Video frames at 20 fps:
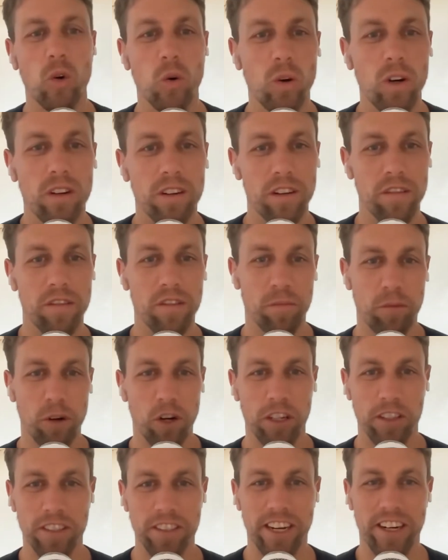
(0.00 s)
know if the
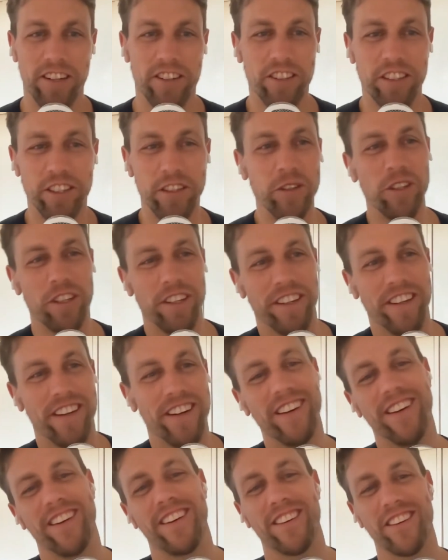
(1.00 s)
product is actually good.
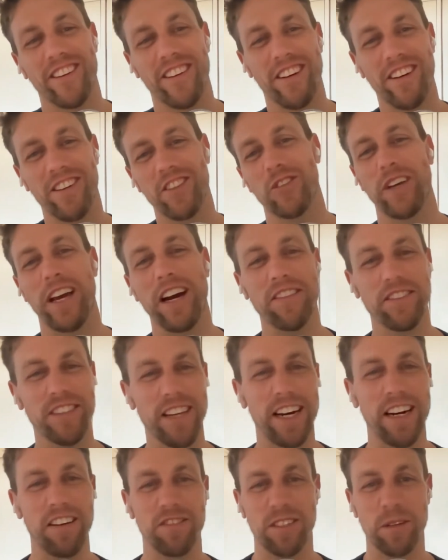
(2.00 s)
So you have to
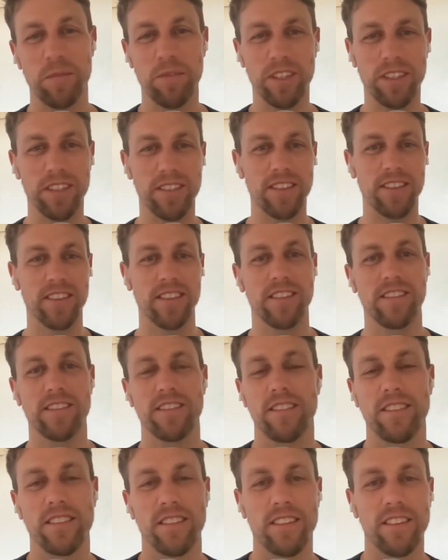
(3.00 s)
have something to
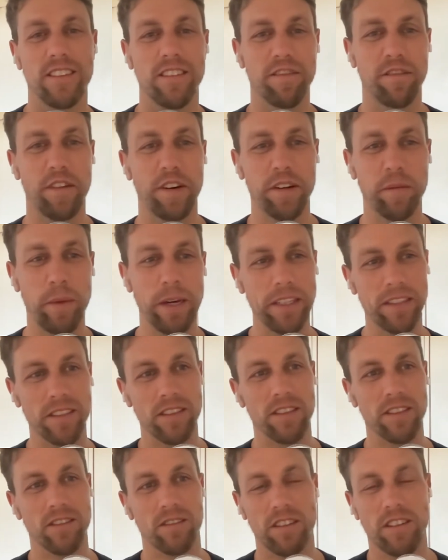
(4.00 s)

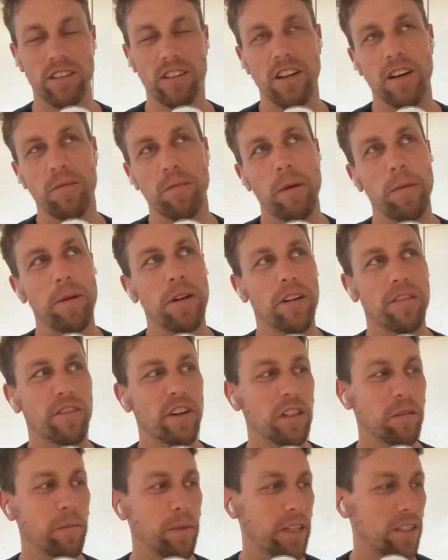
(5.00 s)
fundamentals, or not, maybe not
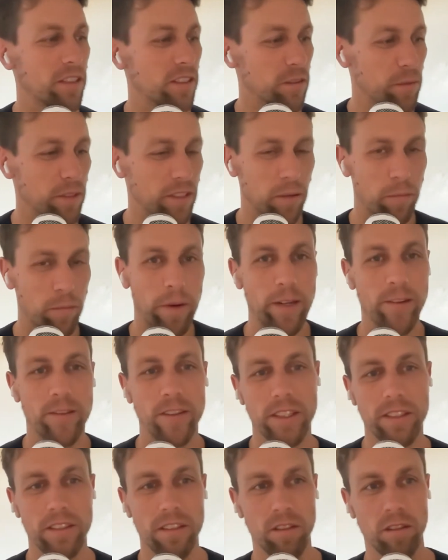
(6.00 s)
fundamentals, but some
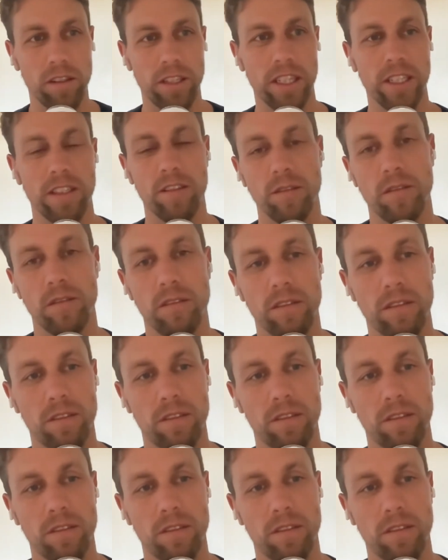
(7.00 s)
metrics to look into.